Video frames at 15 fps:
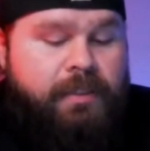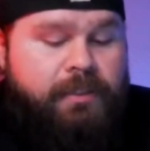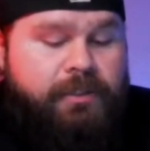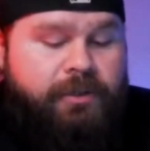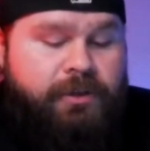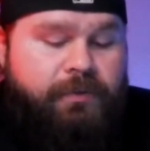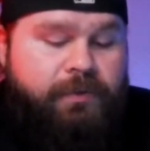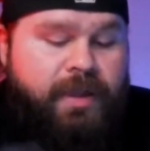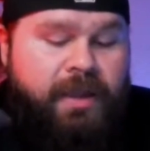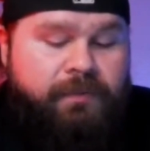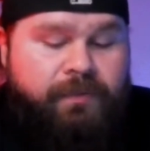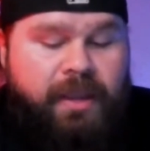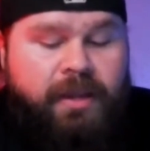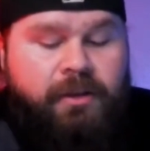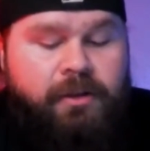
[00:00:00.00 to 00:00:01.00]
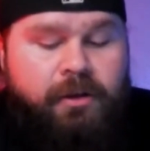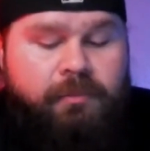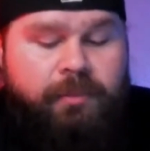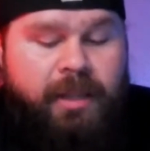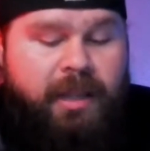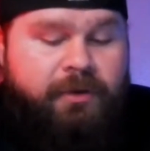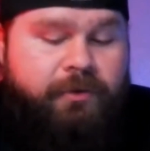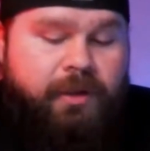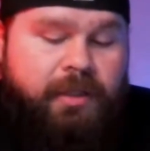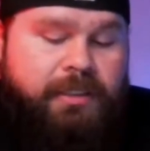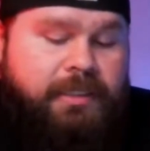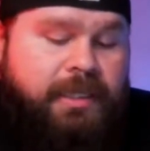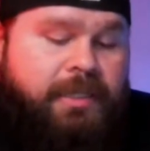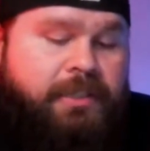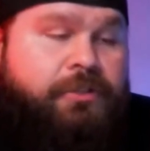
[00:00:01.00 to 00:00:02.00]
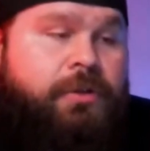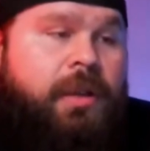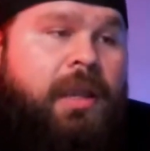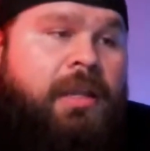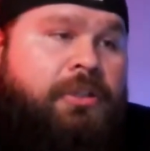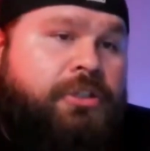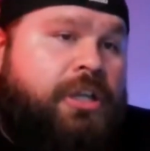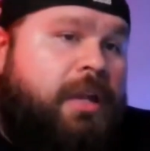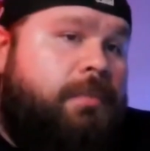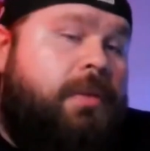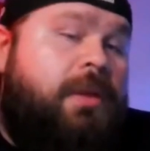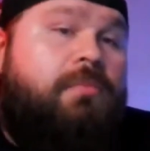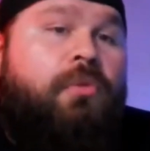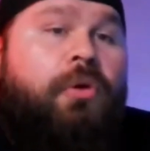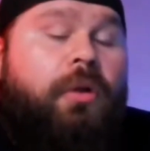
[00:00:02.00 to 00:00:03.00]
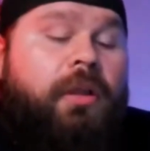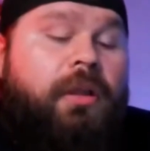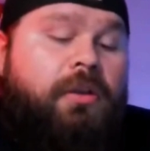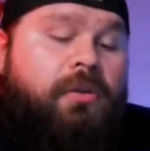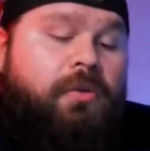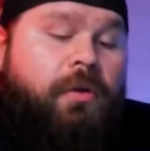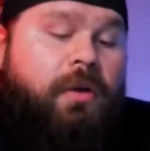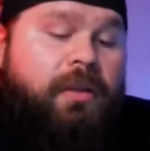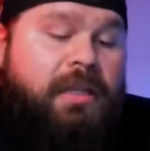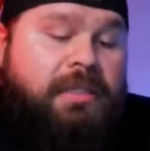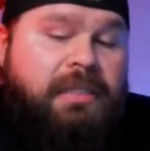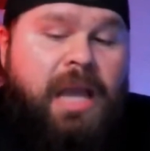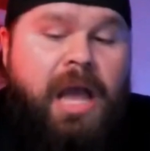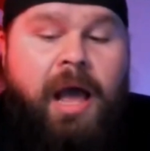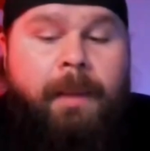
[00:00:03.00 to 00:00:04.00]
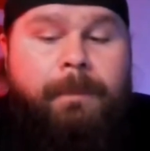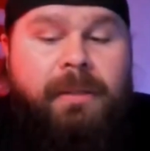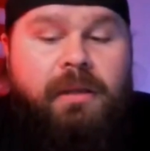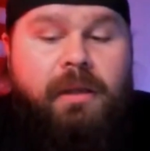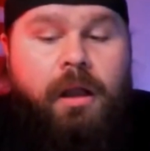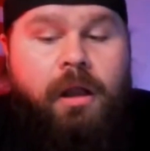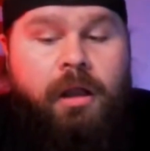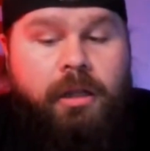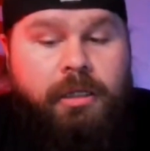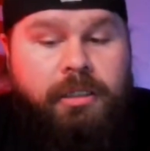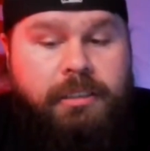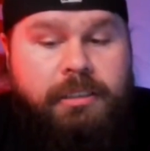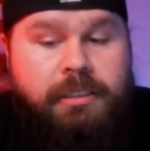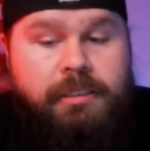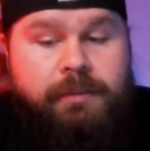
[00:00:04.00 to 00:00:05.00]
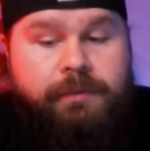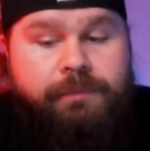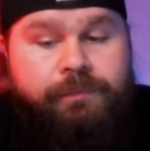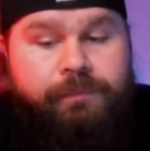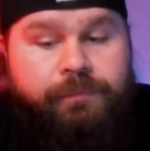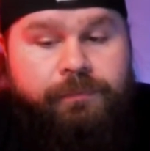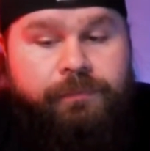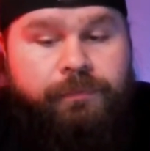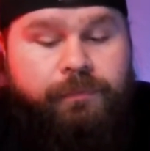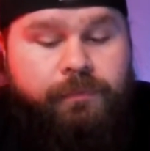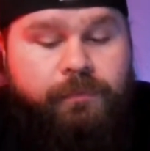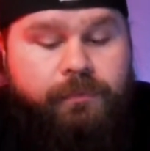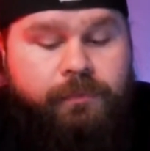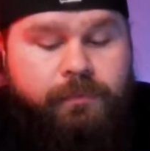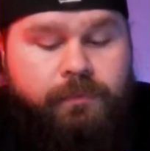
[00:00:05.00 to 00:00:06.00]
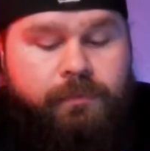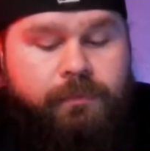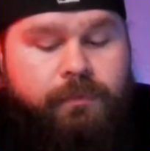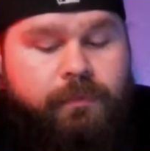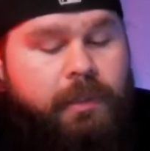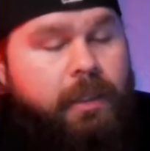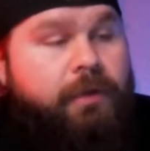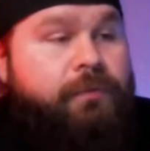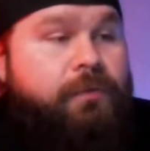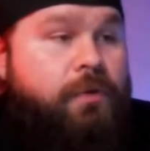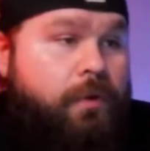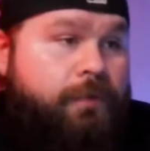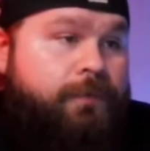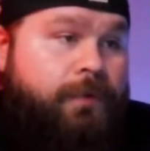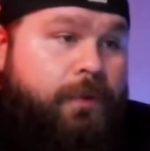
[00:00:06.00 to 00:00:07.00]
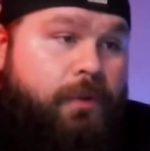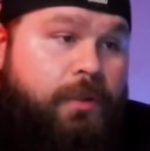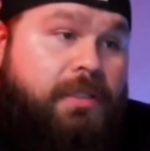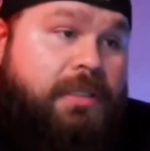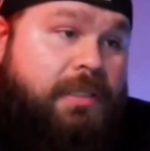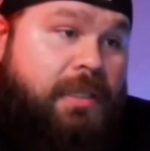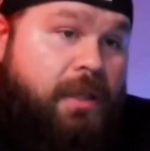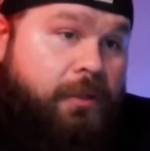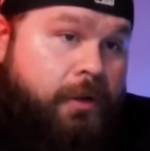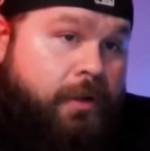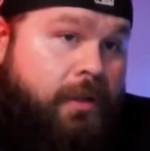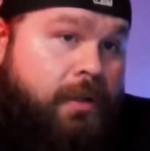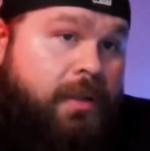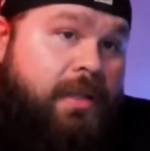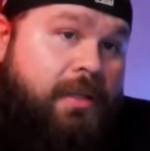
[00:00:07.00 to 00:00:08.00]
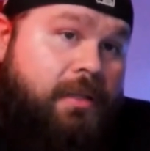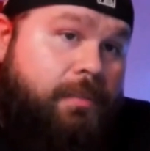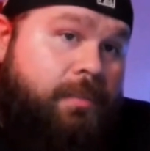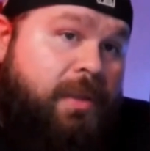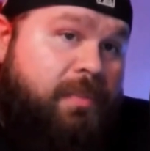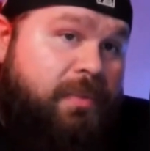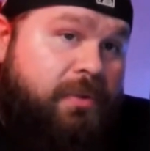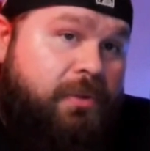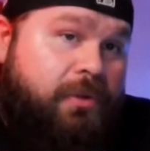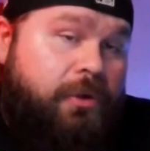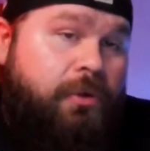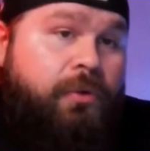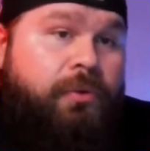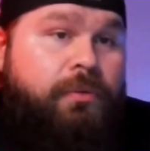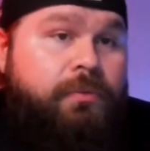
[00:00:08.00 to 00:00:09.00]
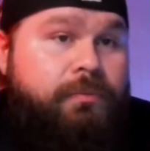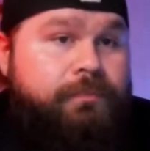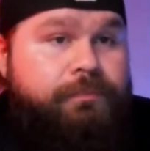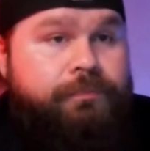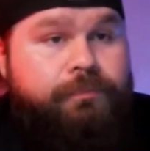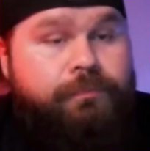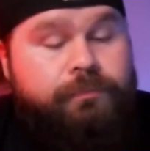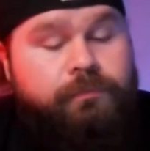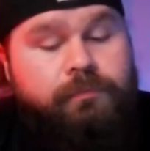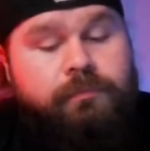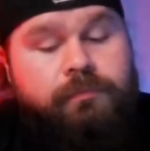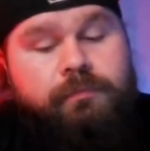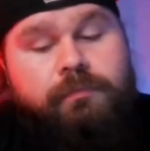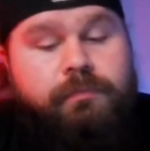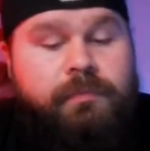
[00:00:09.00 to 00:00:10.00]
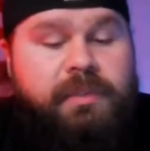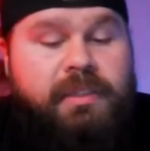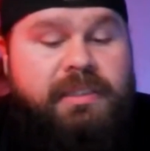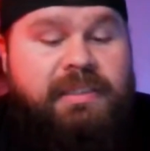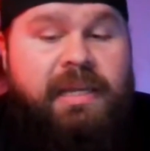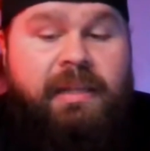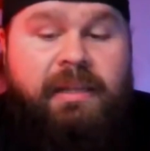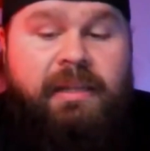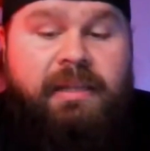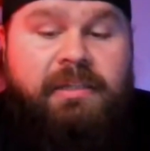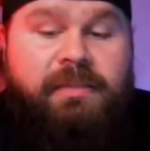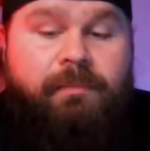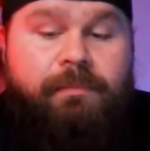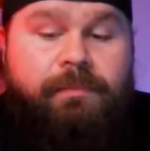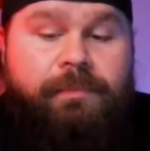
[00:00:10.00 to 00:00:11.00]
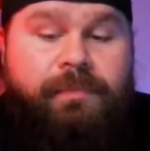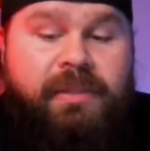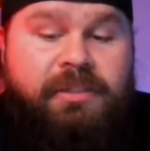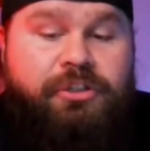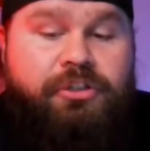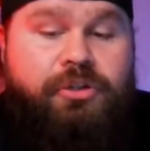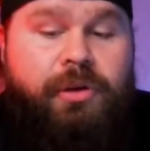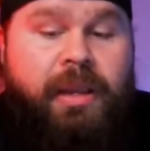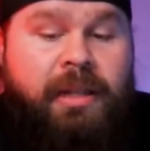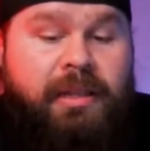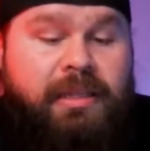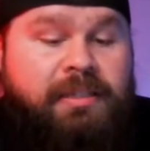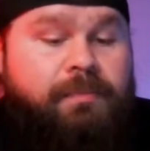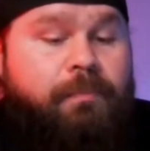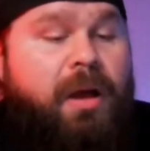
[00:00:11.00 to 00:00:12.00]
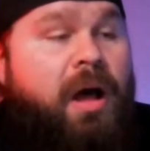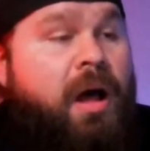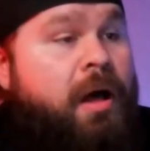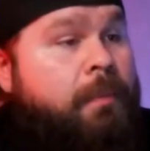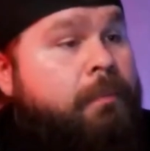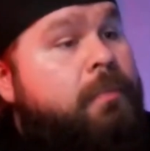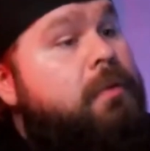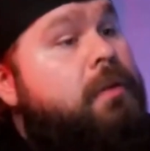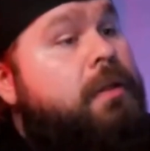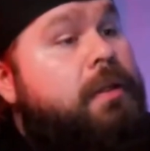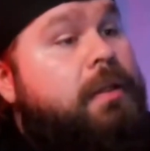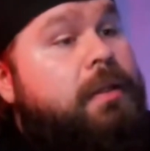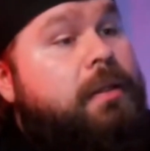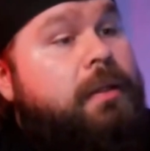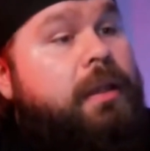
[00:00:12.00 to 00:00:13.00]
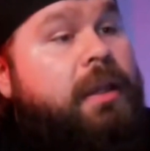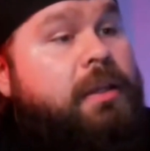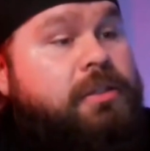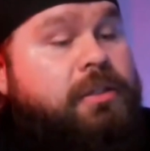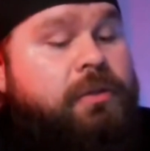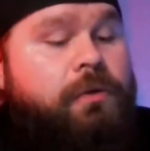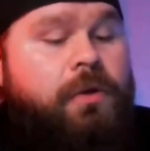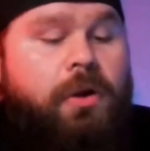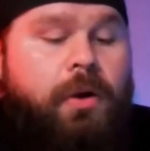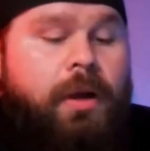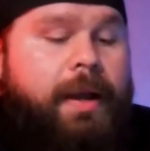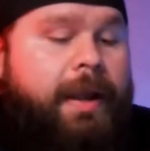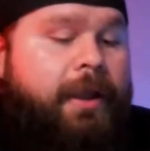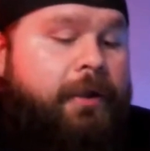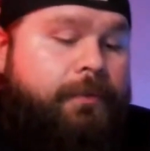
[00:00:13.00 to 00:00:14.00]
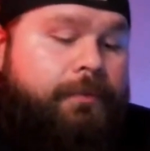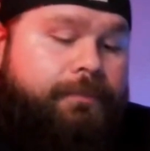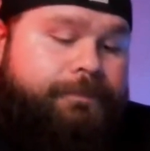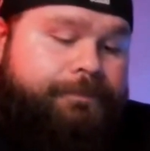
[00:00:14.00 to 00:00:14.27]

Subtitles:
So you've got Vanguard, BlackRock, State Street, and JP Morgan, who are the top dogs of Norfolk Southern, the people who sent this train, this bomb, into Ohio.